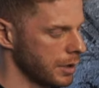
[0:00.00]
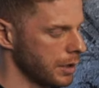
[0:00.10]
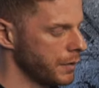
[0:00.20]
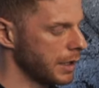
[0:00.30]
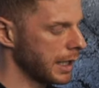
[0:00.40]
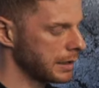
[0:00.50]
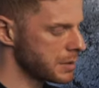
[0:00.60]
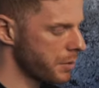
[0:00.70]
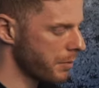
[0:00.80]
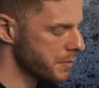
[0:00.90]
if you could get
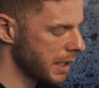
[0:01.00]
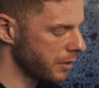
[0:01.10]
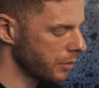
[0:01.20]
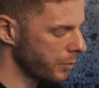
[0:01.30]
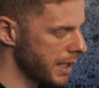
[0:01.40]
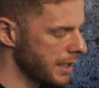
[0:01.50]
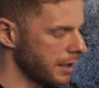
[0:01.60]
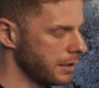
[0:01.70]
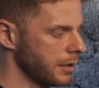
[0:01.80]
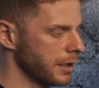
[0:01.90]
these problems out of the way
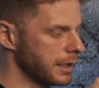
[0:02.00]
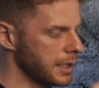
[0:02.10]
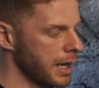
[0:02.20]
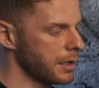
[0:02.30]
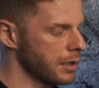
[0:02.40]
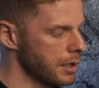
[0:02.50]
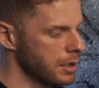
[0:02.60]
and you could get